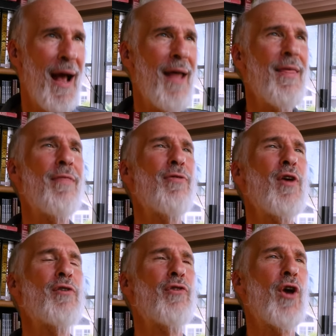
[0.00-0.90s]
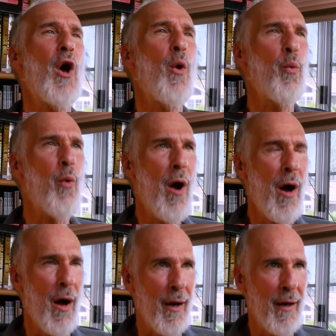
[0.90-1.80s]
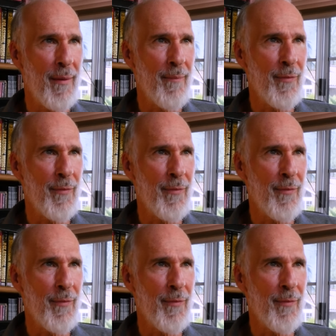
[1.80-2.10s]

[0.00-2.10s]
and then things go wrong.